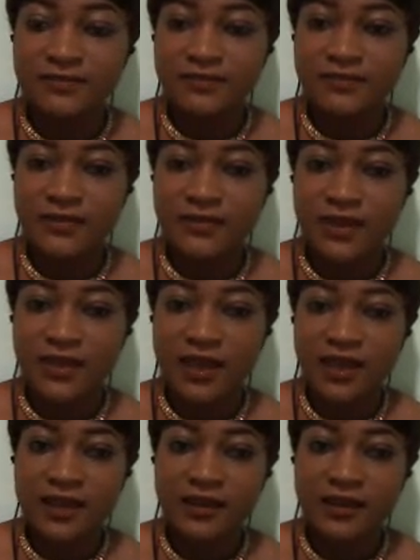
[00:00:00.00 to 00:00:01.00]
Okay,
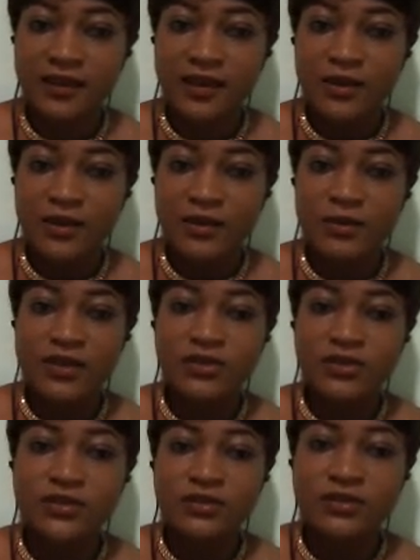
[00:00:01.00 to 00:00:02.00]
what did
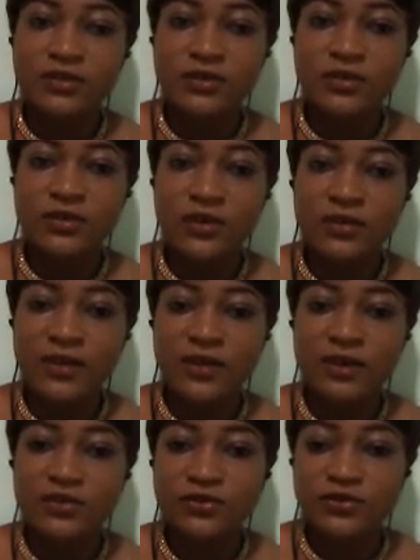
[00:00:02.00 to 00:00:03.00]
you go there
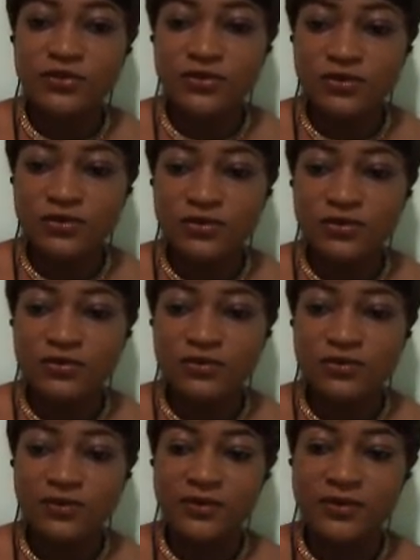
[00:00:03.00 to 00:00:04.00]
to do?
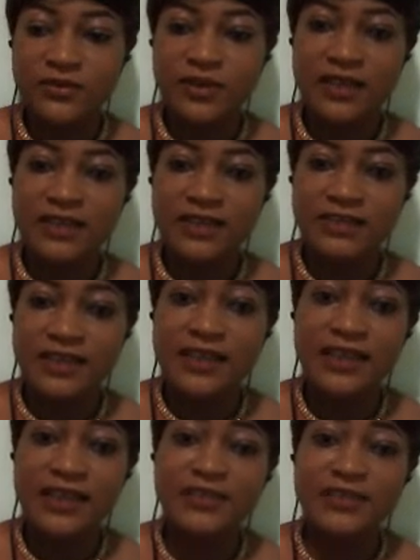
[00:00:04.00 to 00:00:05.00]
So you earlier said
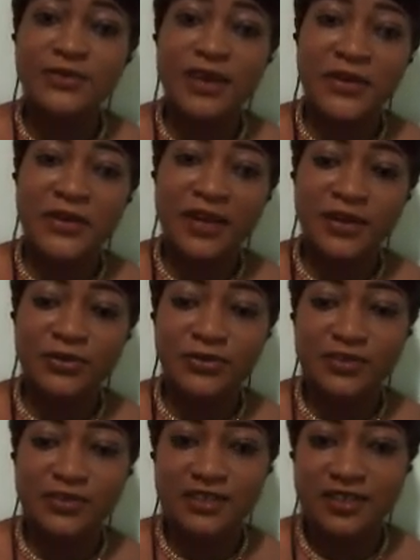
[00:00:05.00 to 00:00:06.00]
yes, to carry out your
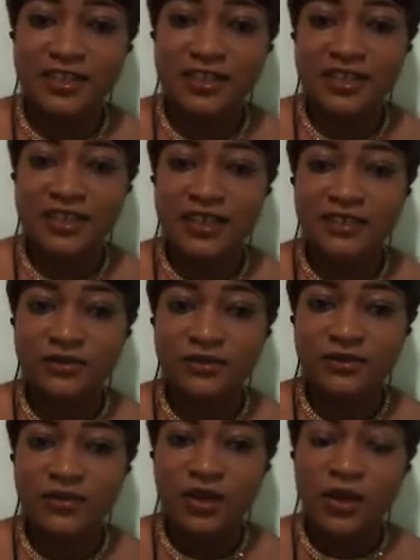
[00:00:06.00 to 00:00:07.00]
research. That's good.
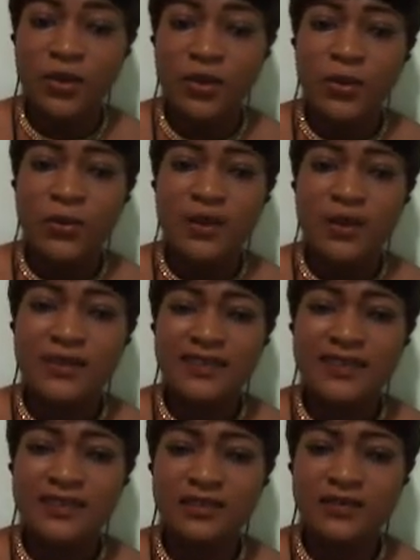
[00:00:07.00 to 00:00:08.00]
Were you
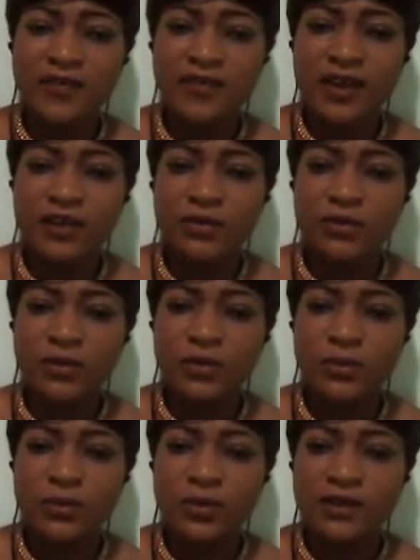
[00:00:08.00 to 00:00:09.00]
satisfied with
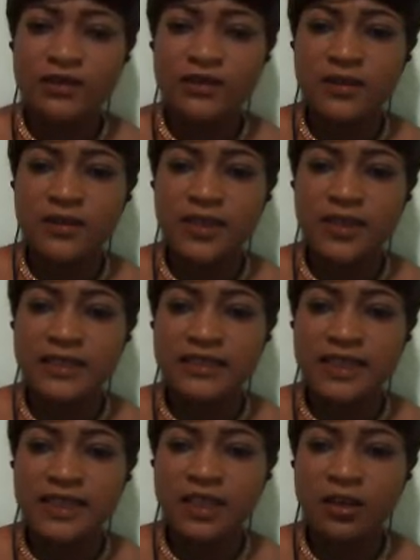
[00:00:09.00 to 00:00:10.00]
what the
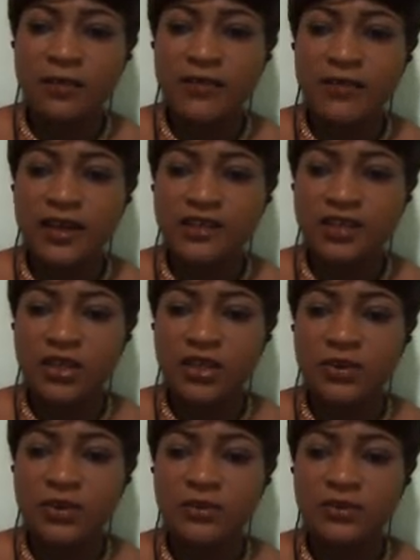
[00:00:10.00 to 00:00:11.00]
internet offered you?
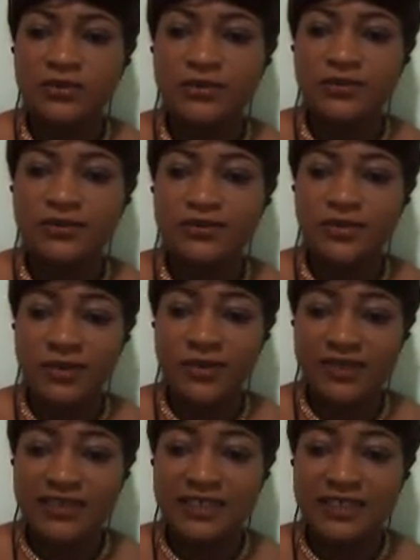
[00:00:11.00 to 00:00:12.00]
Were you
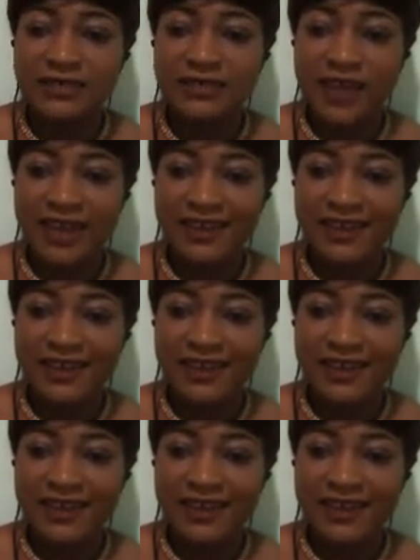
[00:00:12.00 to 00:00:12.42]
satisfied?